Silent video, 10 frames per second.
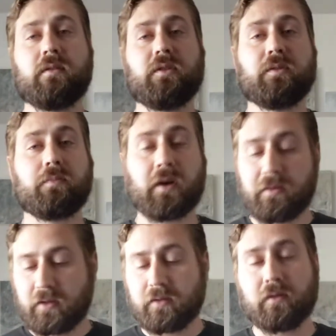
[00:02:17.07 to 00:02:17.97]
you should
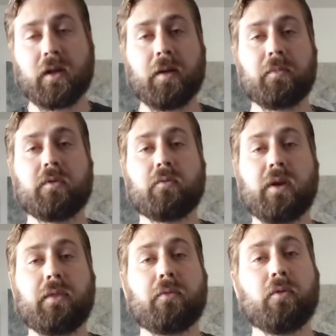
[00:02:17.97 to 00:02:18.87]
probably
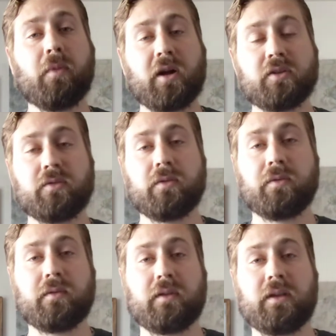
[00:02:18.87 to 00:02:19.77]
read through
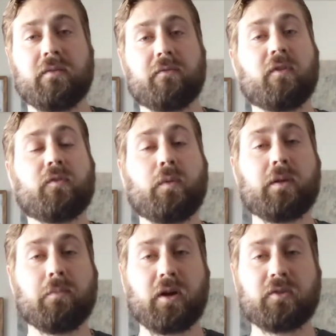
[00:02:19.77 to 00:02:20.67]
the first
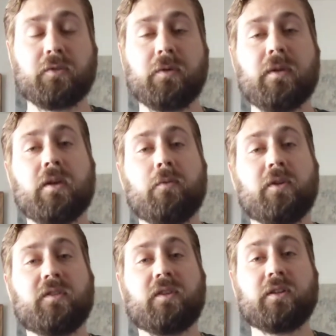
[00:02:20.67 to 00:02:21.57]
week module,
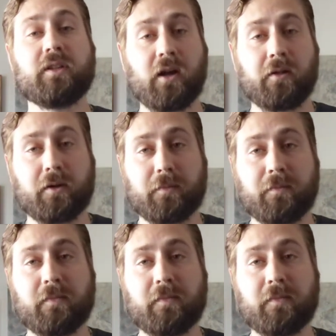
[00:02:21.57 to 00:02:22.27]
which is on color.